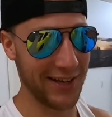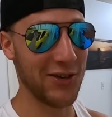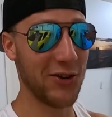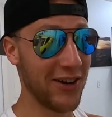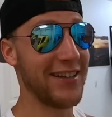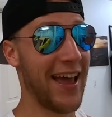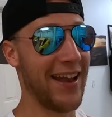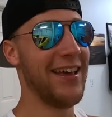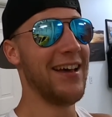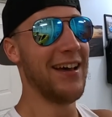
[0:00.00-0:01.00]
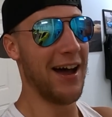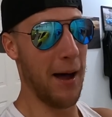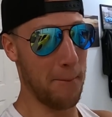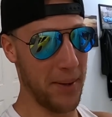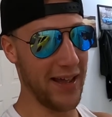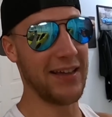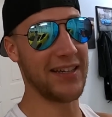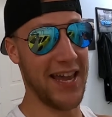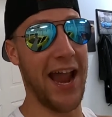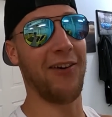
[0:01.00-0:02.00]
Like you could get a
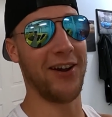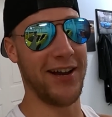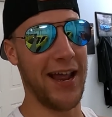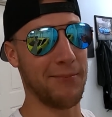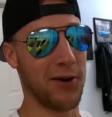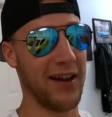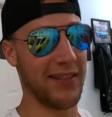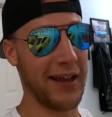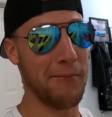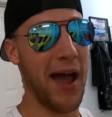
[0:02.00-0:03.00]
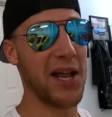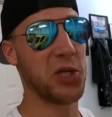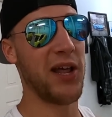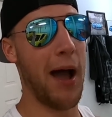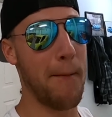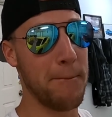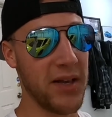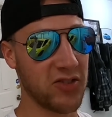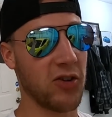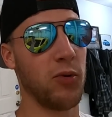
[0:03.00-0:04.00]
big Karen neighbor, and like imagine how
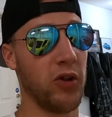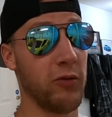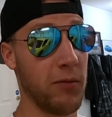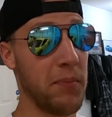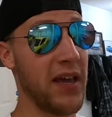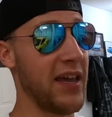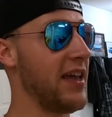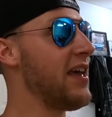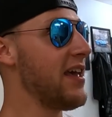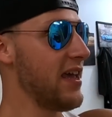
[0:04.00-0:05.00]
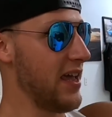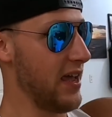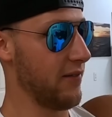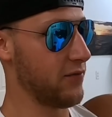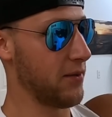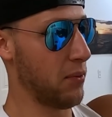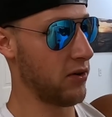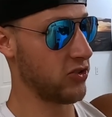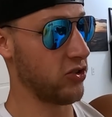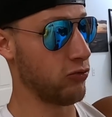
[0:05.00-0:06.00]
miserable it would be if the
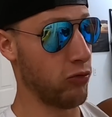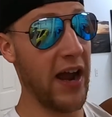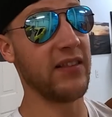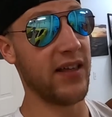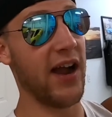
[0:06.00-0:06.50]
person right